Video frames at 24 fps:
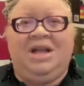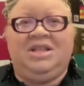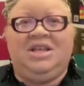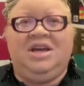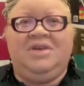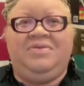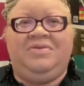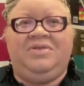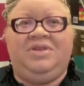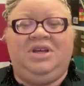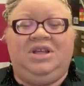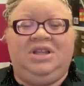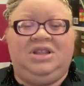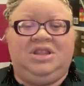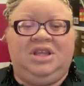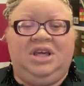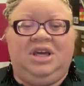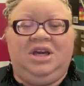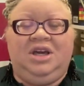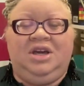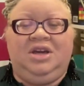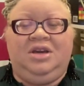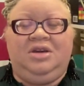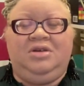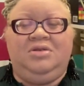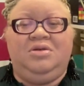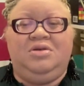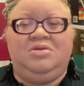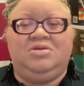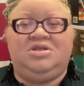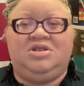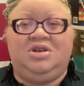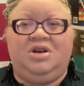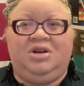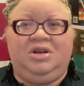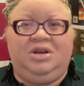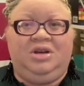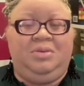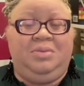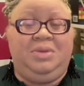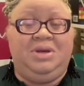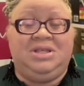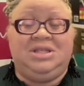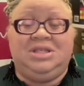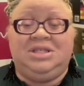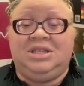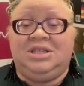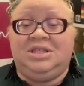definitely think starting a
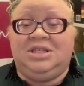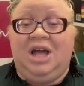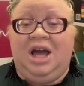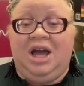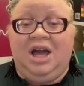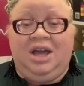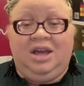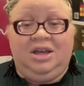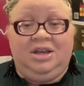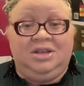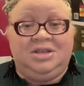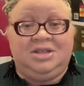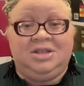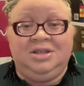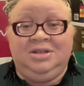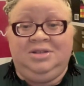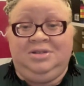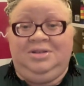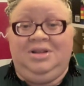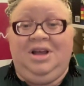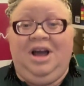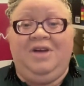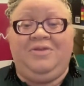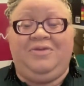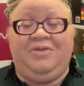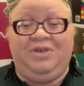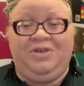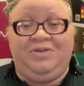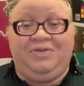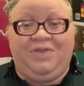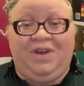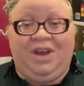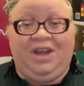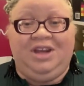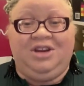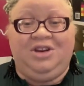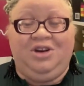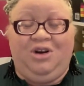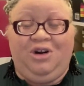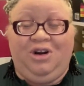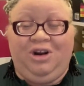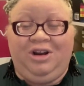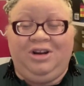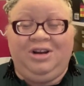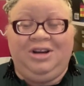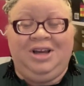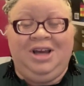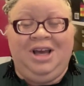business is not it's not for the faint of
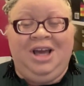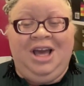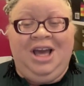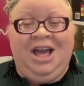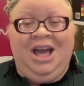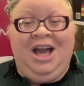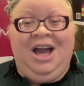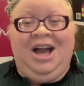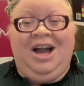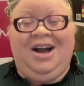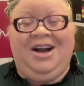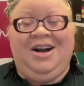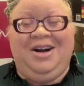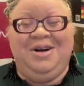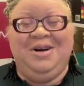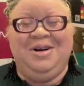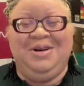heart. It's